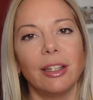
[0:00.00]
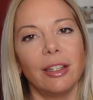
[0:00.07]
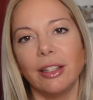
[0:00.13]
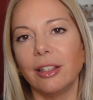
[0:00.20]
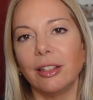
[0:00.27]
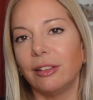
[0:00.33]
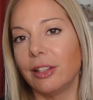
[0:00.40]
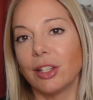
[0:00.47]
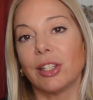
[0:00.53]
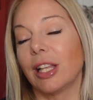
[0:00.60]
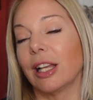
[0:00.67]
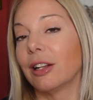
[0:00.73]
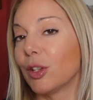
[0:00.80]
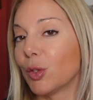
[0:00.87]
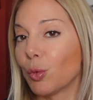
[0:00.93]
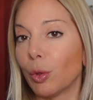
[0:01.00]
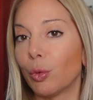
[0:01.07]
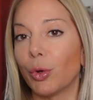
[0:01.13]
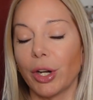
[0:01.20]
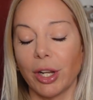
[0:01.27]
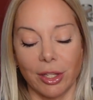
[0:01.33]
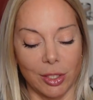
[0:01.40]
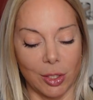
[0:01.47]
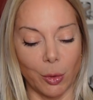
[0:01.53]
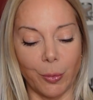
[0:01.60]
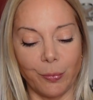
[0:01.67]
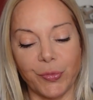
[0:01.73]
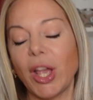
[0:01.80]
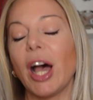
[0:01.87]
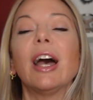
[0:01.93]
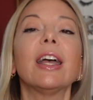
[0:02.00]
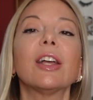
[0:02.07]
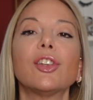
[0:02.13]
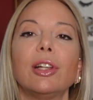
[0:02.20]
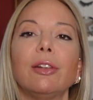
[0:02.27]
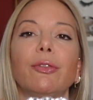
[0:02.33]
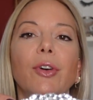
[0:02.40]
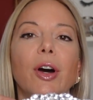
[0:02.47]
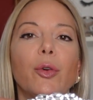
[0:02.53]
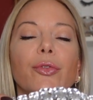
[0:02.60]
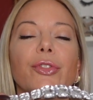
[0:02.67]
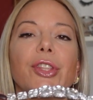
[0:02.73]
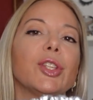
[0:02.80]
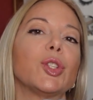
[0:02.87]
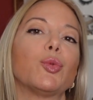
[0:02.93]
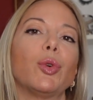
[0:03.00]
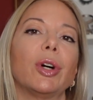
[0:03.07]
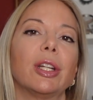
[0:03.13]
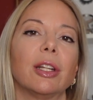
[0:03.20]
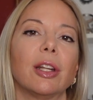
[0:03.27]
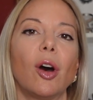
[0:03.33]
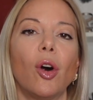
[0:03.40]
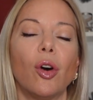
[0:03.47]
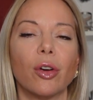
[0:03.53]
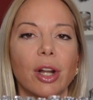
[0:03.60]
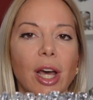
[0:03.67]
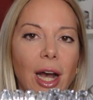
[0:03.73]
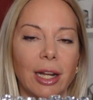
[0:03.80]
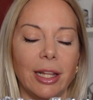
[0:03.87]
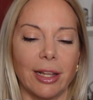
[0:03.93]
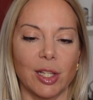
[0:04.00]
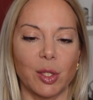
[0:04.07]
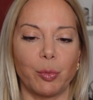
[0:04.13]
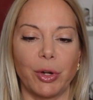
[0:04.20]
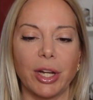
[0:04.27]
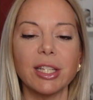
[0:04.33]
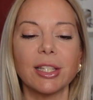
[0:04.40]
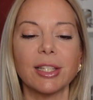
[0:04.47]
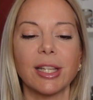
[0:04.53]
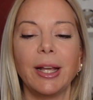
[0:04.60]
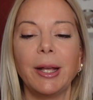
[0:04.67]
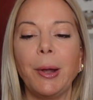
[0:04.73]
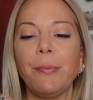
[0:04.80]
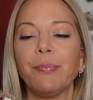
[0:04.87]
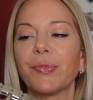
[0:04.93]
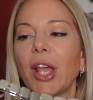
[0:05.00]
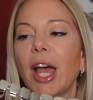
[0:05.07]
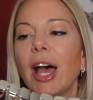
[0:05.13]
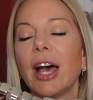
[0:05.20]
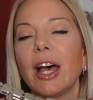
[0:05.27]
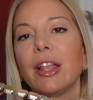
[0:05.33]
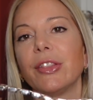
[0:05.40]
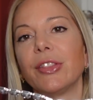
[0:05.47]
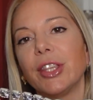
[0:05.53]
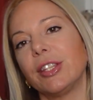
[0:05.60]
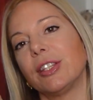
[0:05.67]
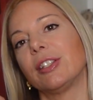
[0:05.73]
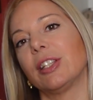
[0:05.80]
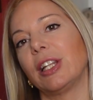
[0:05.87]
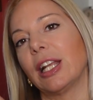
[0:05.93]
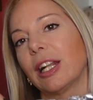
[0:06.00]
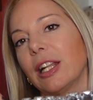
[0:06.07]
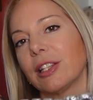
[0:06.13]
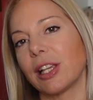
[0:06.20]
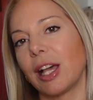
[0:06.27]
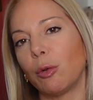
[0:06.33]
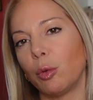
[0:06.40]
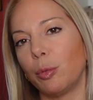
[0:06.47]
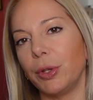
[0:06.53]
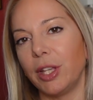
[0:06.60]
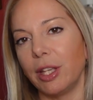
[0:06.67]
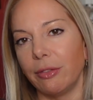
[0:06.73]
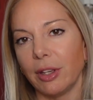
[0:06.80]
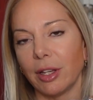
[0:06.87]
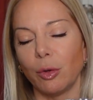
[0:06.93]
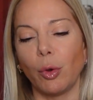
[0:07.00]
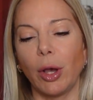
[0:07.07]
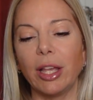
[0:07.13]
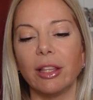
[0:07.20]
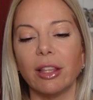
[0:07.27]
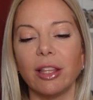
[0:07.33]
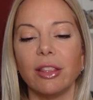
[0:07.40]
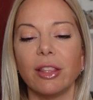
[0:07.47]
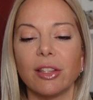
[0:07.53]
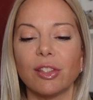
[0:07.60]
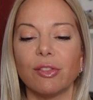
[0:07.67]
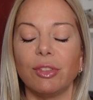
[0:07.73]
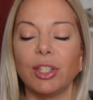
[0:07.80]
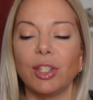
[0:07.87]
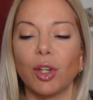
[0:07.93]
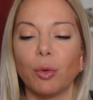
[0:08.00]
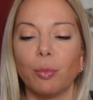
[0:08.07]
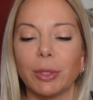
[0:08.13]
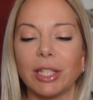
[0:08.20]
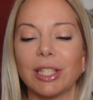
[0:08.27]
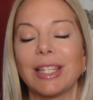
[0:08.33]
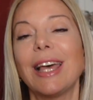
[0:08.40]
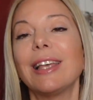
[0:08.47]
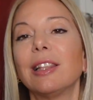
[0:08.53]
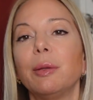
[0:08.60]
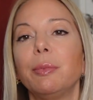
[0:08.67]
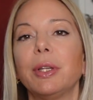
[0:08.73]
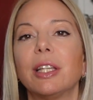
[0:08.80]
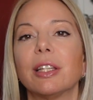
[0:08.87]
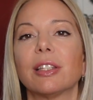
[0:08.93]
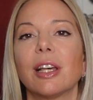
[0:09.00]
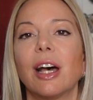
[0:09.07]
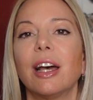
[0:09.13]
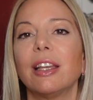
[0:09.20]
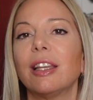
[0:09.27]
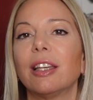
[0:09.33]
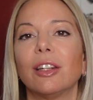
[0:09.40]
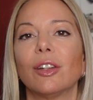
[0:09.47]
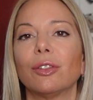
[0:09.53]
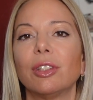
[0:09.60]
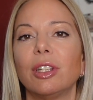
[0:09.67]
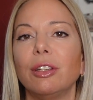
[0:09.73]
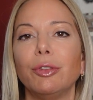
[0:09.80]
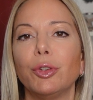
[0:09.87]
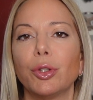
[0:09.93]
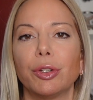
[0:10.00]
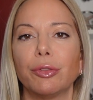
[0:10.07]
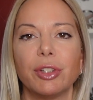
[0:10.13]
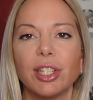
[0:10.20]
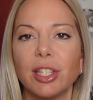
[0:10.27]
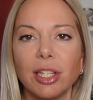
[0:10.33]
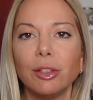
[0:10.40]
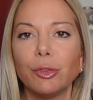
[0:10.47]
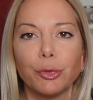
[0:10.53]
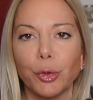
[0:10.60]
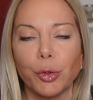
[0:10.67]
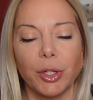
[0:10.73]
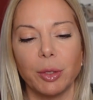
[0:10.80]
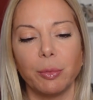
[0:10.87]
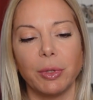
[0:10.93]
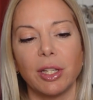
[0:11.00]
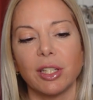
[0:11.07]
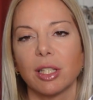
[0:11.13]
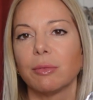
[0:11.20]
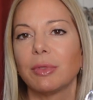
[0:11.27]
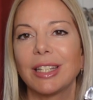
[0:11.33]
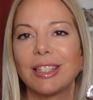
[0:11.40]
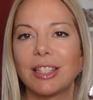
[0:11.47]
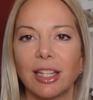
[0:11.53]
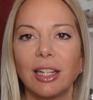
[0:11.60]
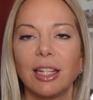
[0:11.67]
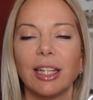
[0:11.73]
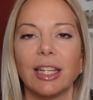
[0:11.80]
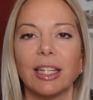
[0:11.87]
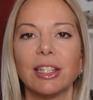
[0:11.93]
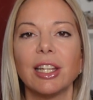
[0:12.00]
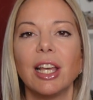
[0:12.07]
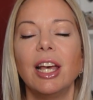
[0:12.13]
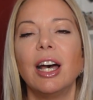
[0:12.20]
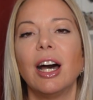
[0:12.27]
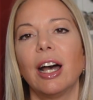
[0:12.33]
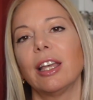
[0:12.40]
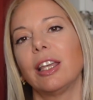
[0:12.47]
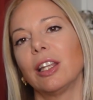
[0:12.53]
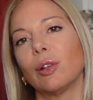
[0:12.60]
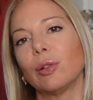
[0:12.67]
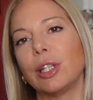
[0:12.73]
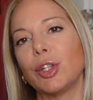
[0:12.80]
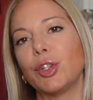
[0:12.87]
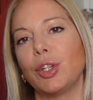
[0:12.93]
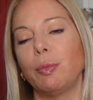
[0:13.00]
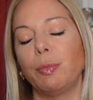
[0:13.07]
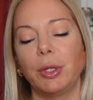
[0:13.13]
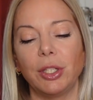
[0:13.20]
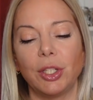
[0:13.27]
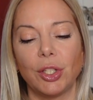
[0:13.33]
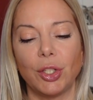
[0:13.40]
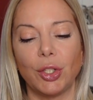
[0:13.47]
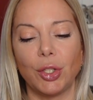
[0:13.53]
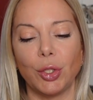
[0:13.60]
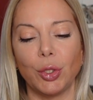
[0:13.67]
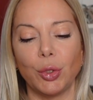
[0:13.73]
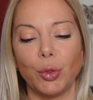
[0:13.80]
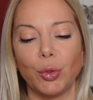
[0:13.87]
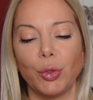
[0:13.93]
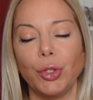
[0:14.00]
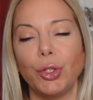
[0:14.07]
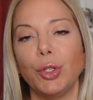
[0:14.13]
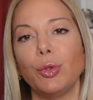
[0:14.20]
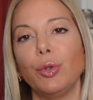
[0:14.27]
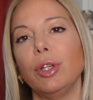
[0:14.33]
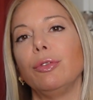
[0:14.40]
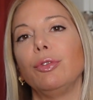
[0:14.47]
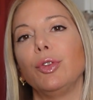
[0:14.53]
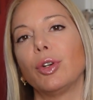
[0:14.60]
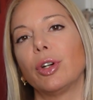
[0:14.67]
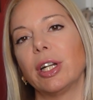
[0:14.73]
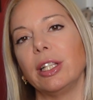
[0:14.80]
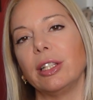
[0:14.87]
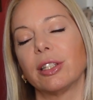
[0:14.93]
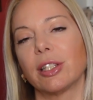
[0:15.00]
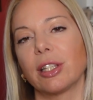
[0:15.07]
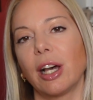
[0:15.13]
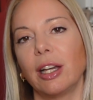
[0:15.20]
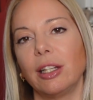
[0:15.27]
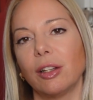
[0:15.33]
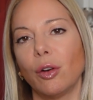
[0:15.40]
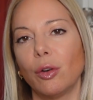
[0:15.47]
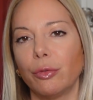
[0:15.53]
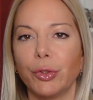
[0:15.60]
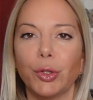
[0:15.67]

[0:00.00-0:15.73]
this necklace will work. So I actually found this one on AliExpress, and this is the necklace I will be giving away in this video. But sadly, because I cannot give you a receipt for it because I'm not selling it, I can only ship it to you if you are inside of